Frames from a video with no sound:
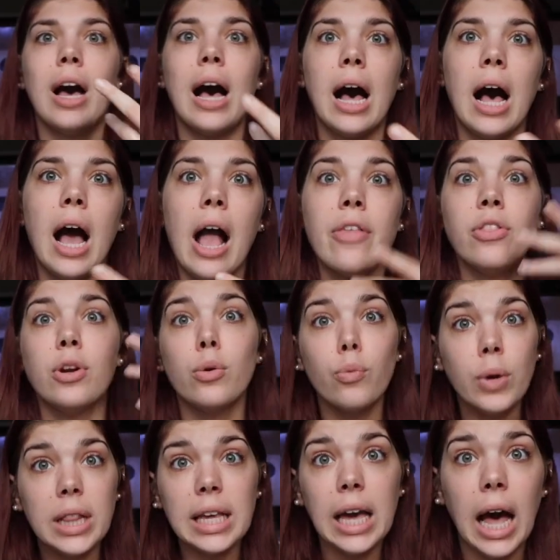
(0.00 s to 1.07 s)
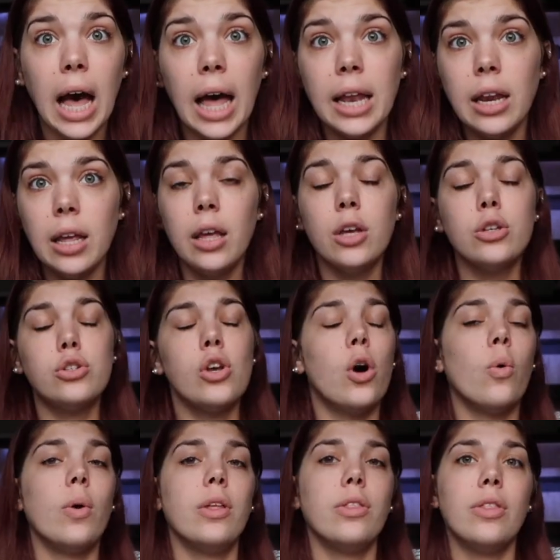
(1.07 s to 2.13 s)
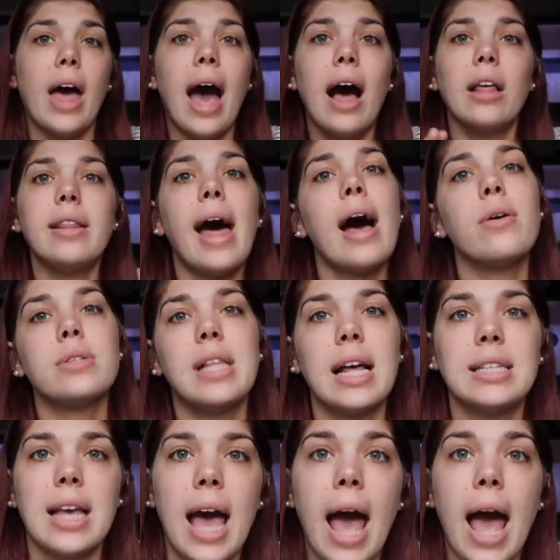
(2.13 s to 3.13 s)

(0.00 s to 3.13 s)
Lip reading: hot, and then a really hot. So that allows that to